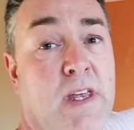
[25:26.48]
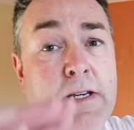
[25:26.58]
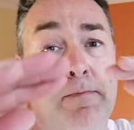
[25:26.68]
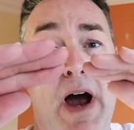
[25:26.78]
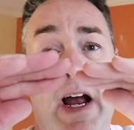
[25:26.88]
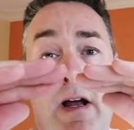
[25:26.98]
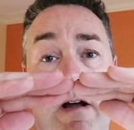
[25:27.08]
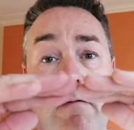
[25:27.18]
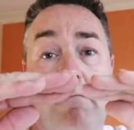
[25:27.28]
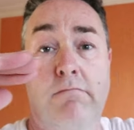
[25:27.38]
is back
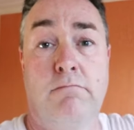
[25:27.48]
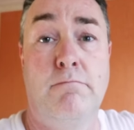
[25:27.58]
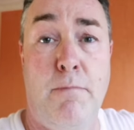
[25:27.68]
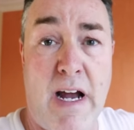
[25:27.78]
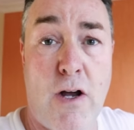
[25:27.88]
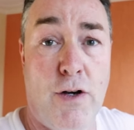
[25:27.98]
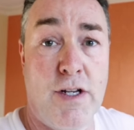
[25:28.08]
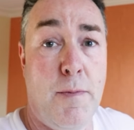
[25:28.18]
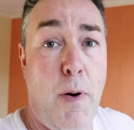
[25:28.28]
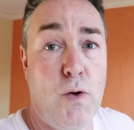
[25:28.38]
on
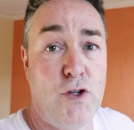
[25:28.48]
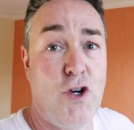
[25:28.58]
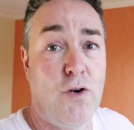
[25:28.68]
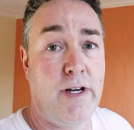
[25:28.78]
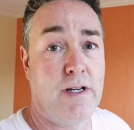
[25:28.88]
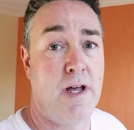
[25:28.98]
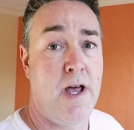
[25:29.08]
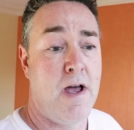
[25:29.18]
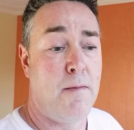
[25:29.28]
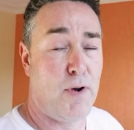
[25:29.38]
as a butt joint,
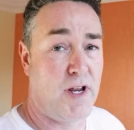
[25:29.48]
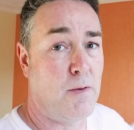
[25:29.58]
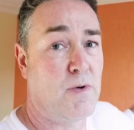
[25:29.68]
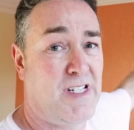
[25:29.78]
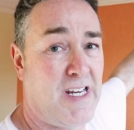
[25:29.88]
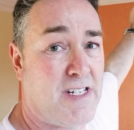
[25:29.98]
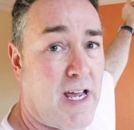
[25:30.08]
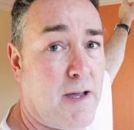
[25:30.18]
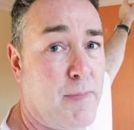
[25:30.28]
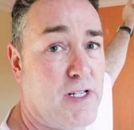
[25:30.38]
but it did
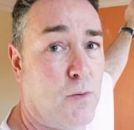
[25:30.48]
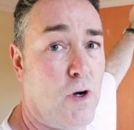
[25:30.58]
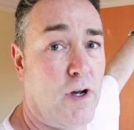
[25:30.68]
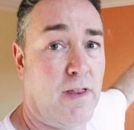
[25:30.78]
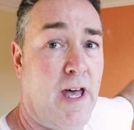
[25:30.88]
take a bit of work